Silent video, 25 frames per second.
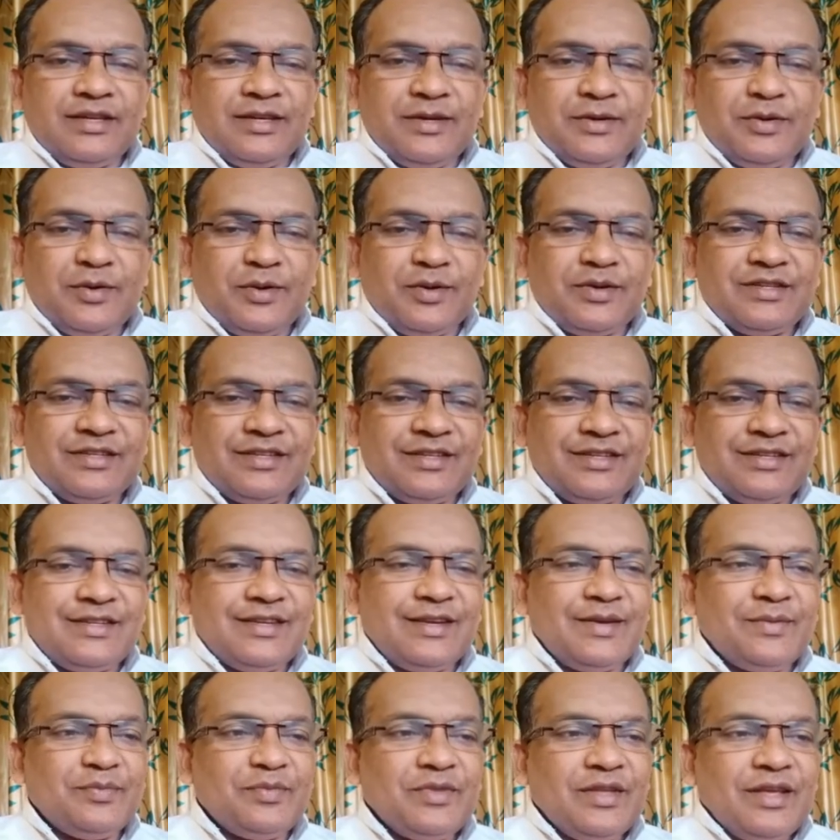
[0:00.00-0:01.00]
He calls
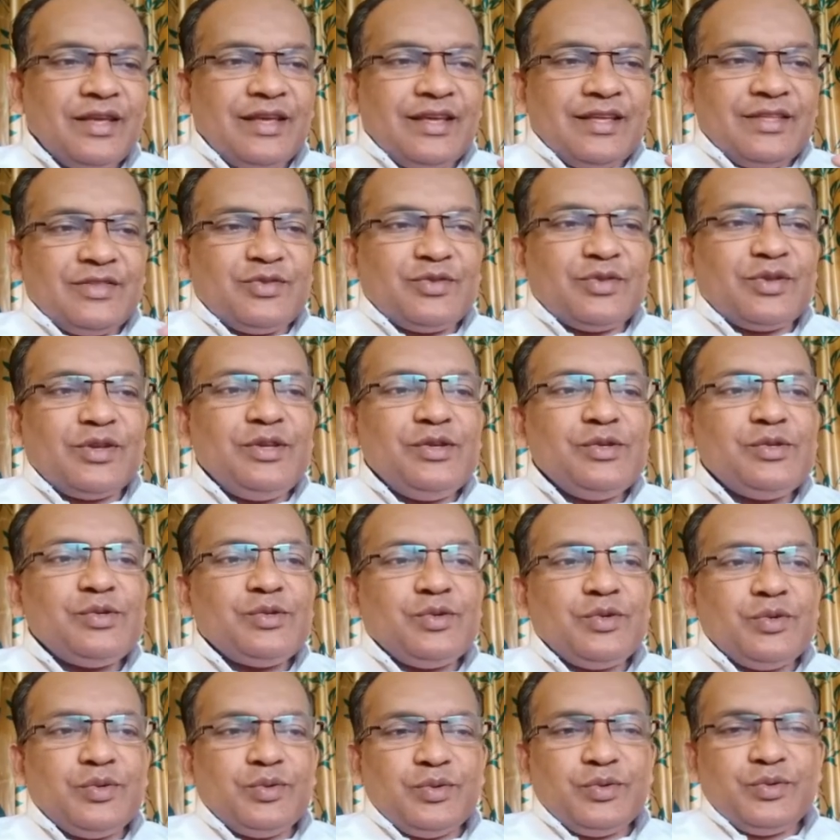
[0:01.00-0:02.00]
it
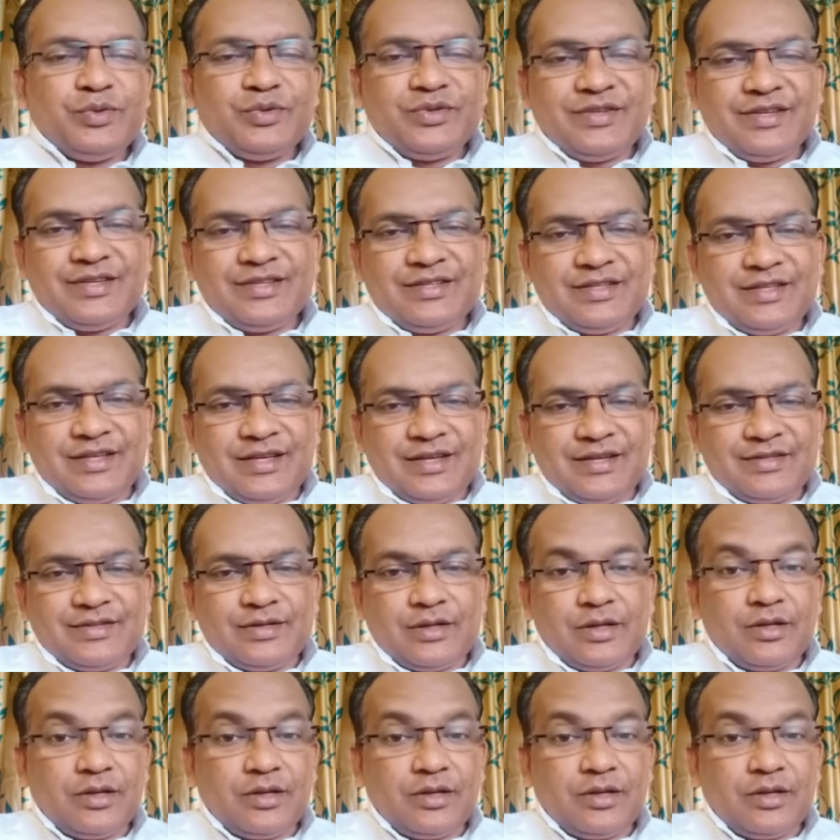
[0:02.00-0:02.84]
3 to 6 years.